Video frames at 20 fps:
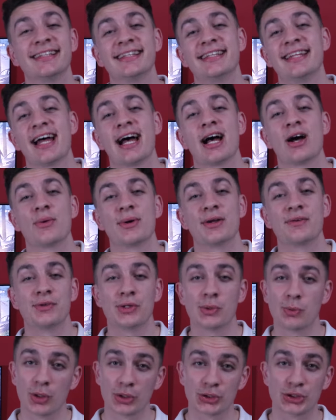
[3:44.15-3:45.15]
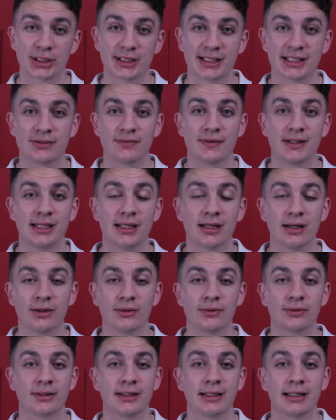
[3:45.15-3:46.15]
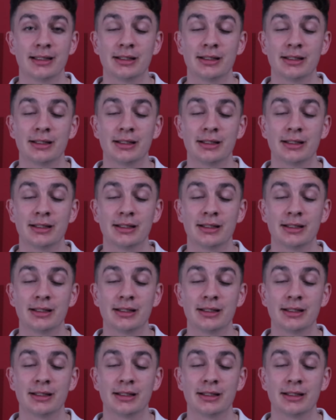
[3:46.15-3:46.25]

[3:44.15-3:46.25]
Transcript: Now, if you're watching this video,